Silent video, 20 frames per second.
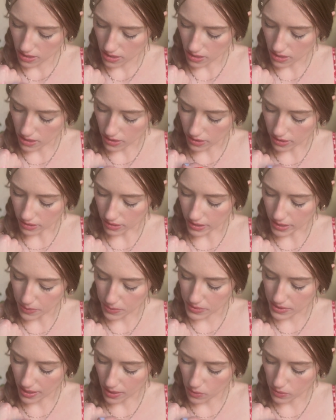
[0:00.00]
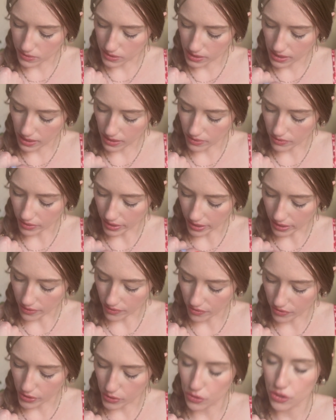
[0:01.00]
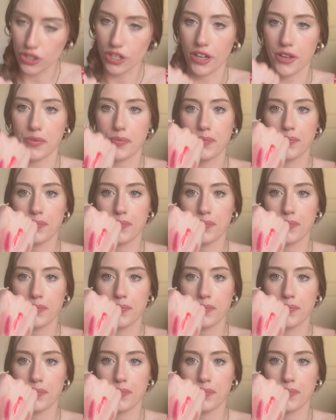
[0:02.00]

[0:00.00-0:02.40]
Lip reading: lips. That one's kind of like a fuchsia